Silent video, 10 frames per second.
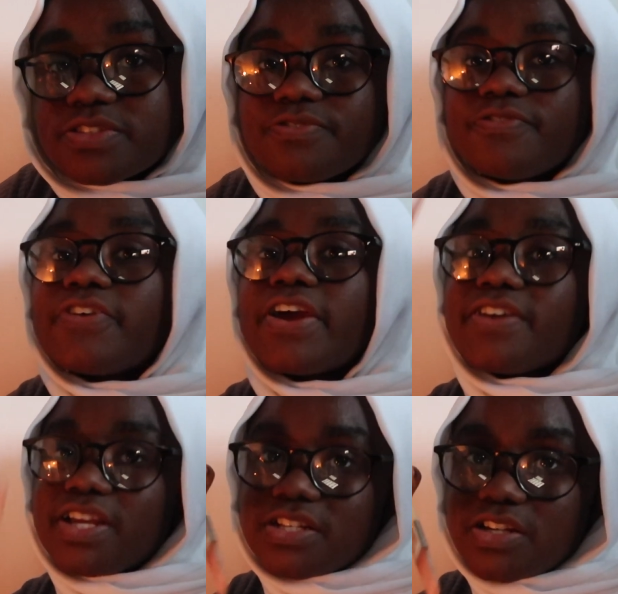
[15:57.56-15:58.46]
It's
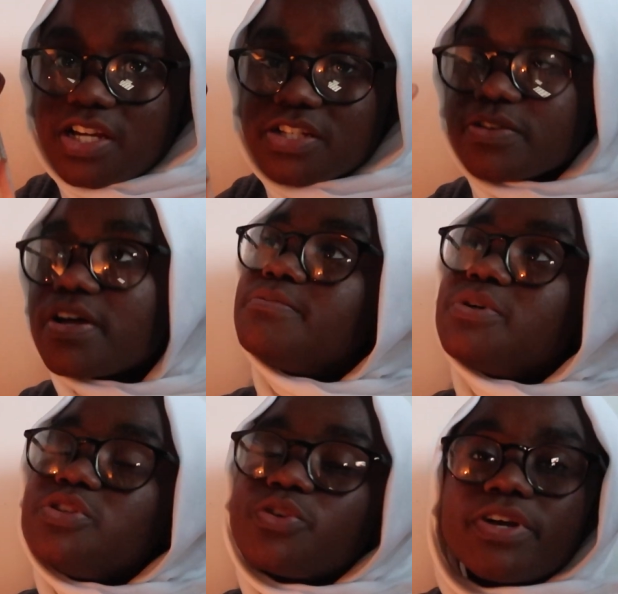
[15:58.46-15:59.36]
very international. The
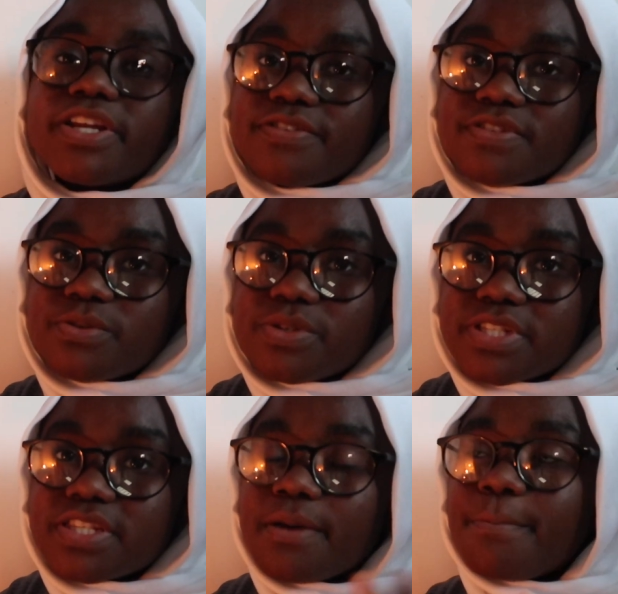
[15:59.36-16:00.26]
majority of
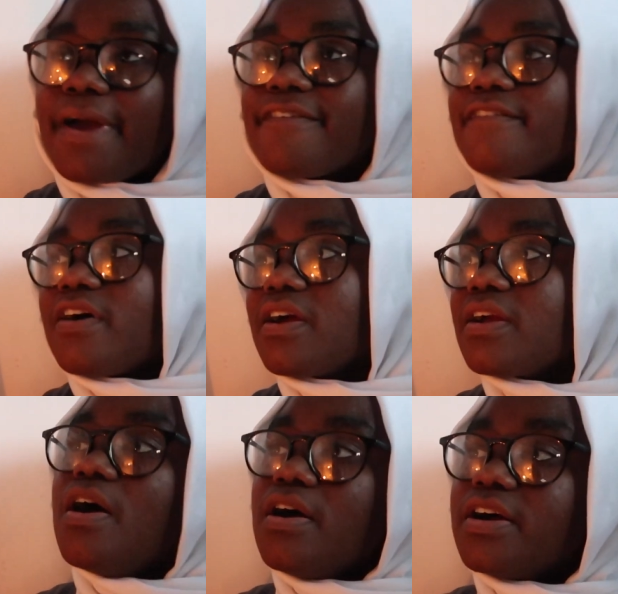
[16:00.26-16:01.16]
students by
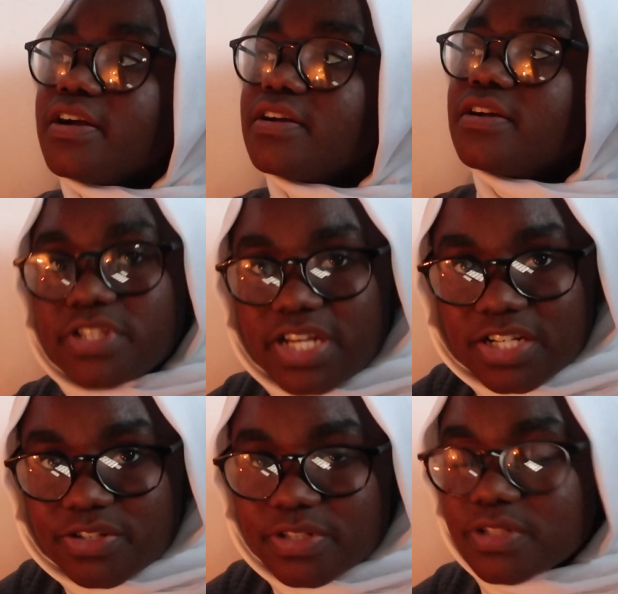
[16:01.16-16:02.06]
far are
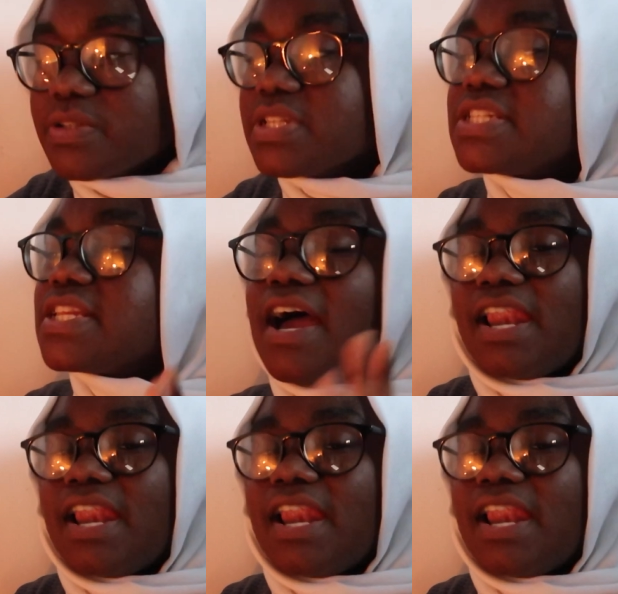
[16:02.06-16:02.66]
international students.